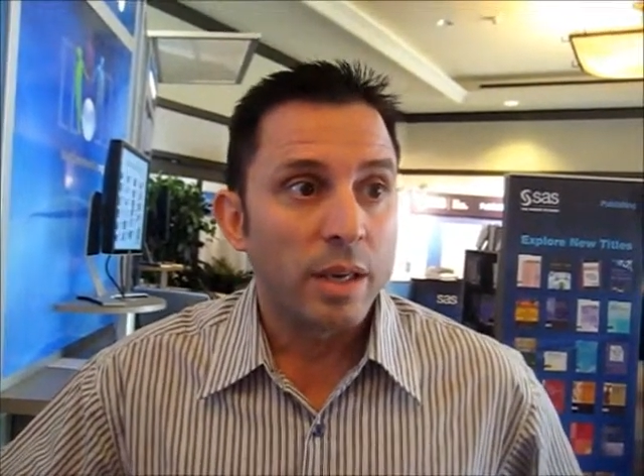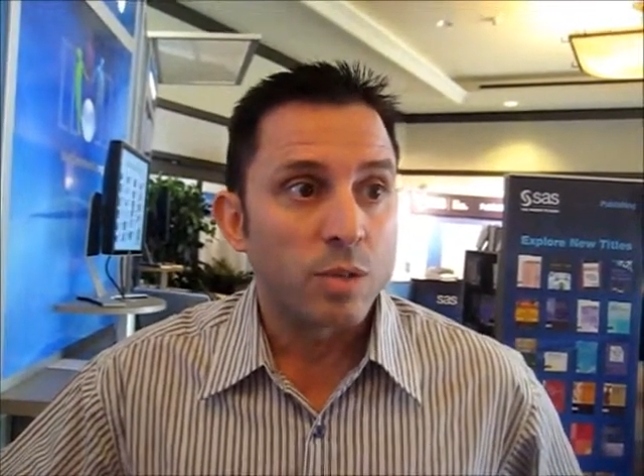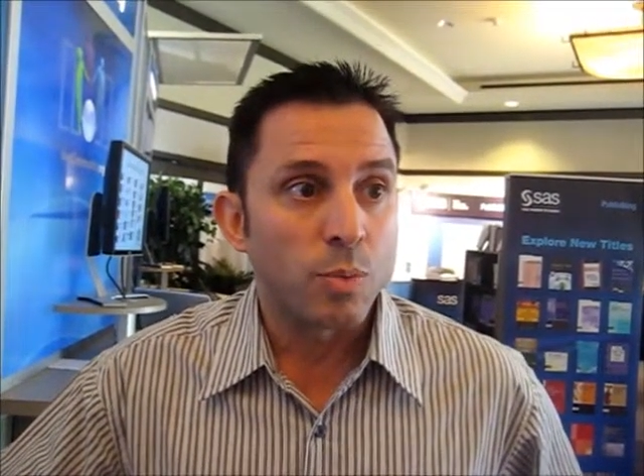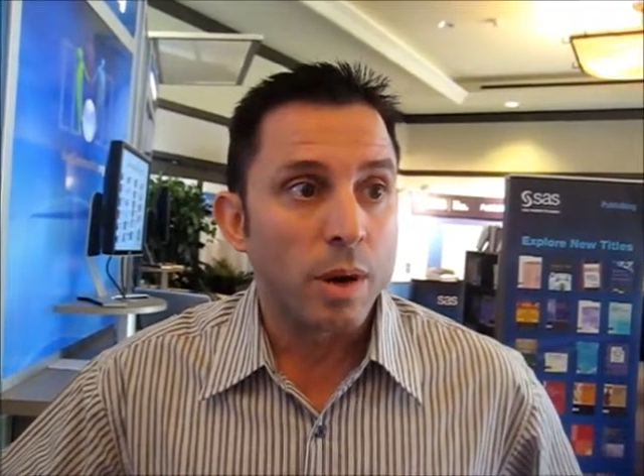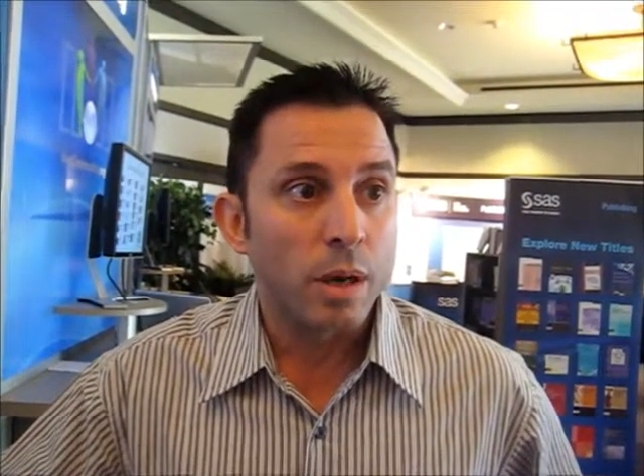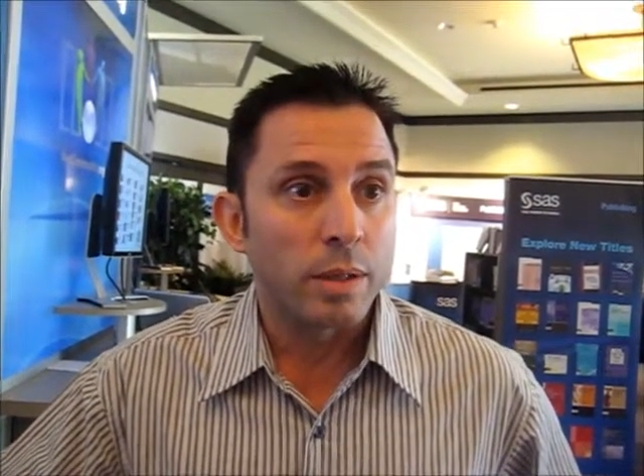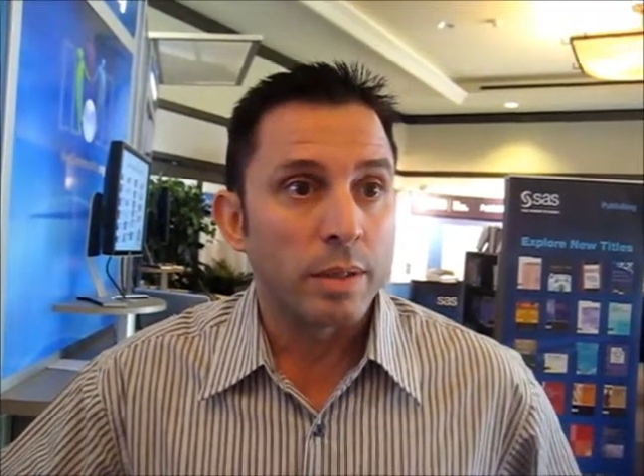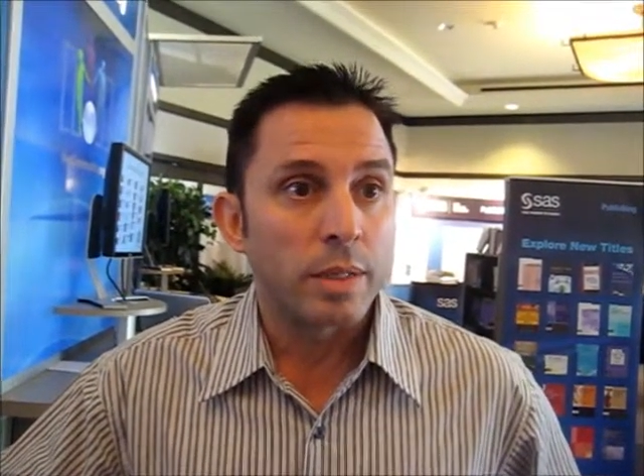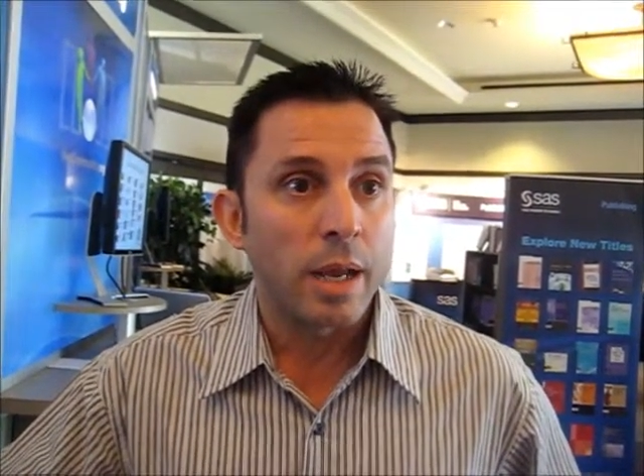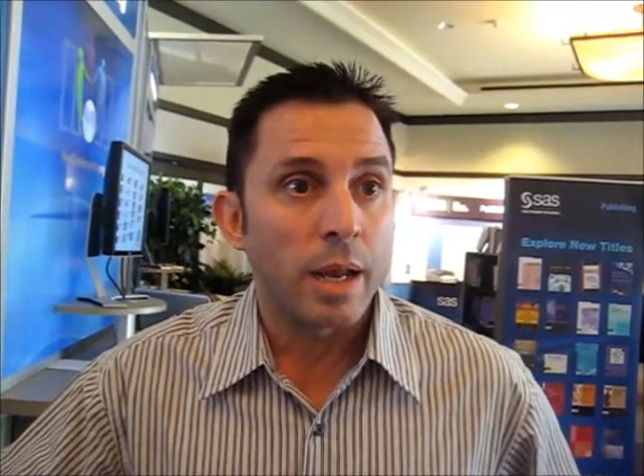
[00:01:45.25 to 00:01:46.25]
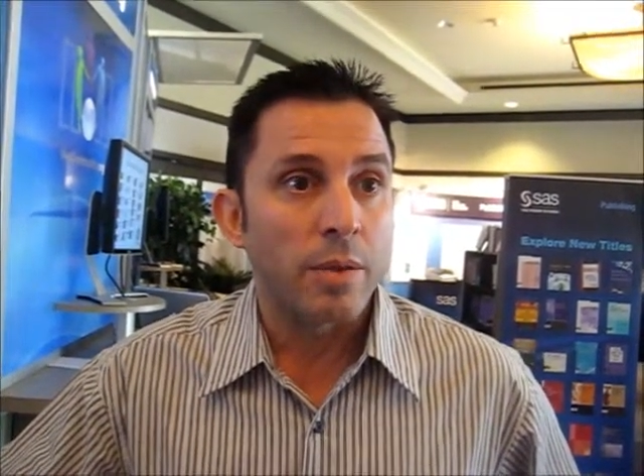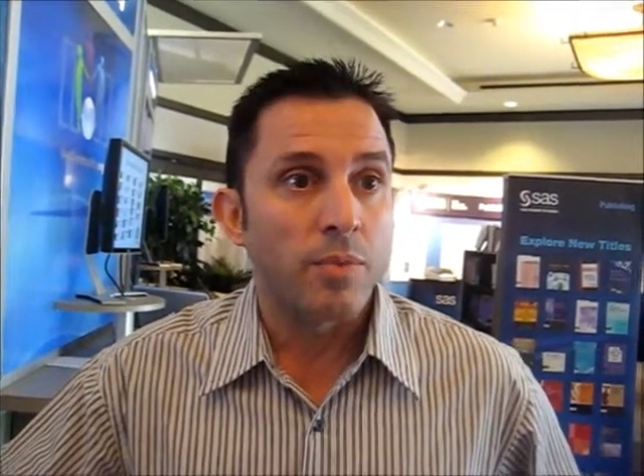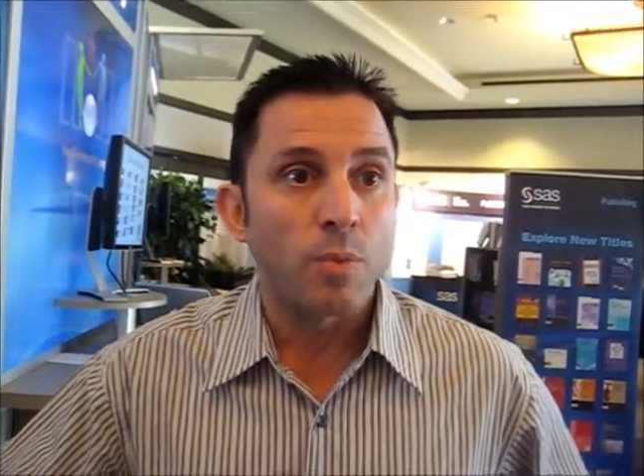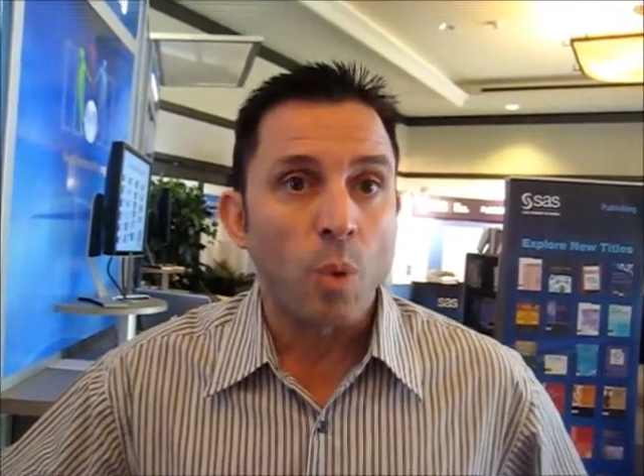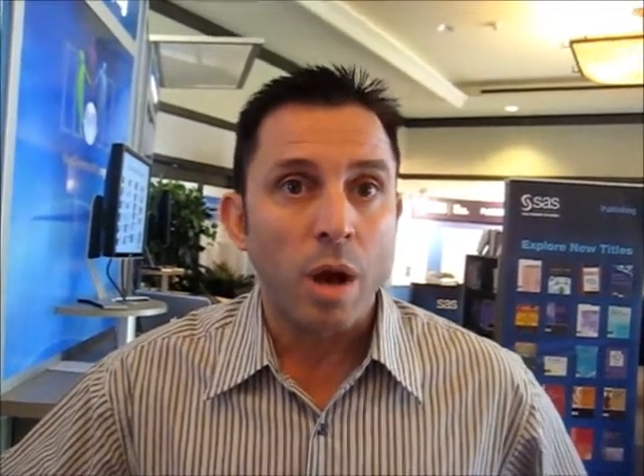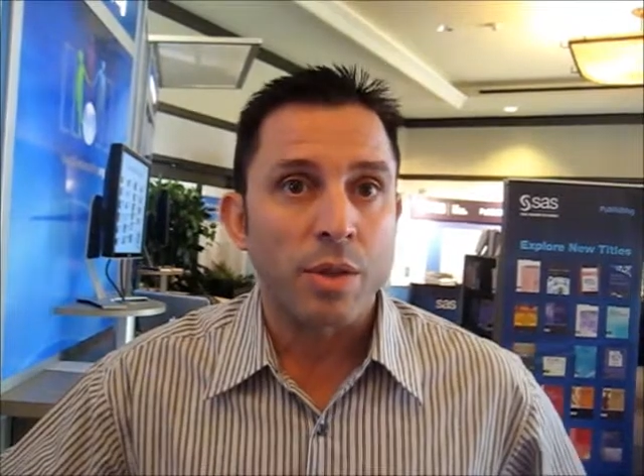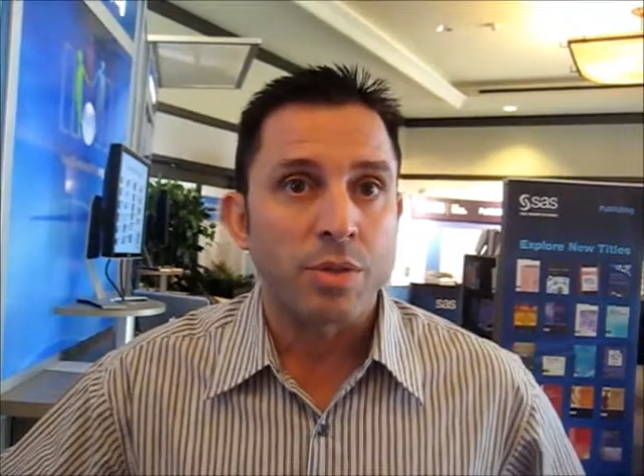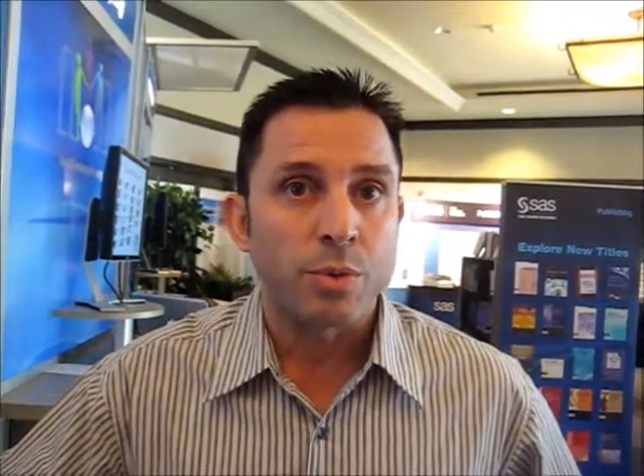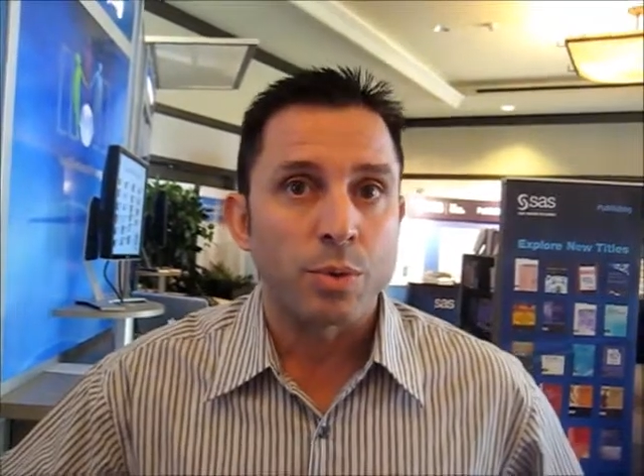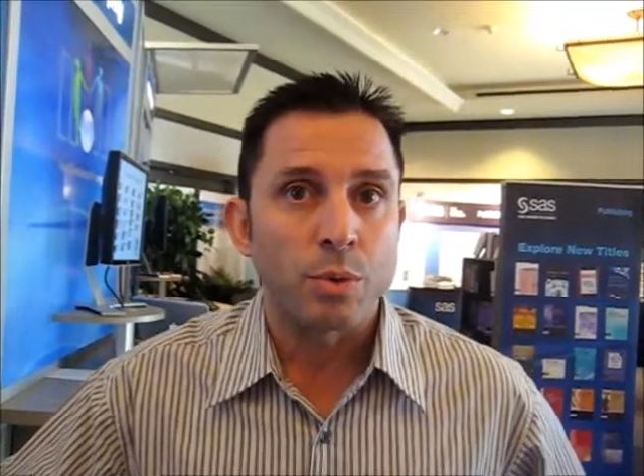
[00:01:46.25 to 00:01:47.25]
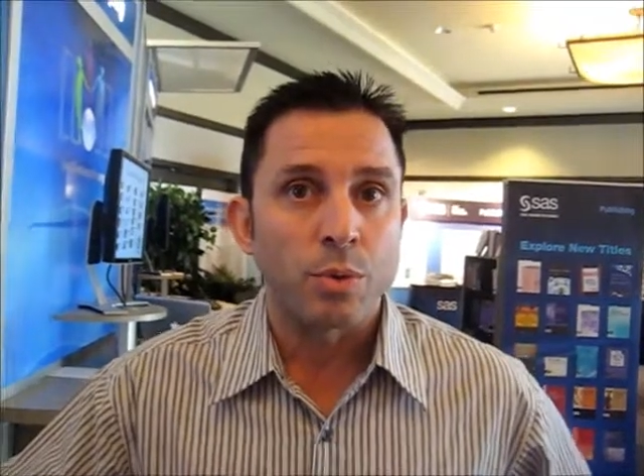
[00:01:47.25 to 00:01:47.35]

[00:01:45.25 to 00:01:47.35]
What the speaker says: as well, and to kind of walk through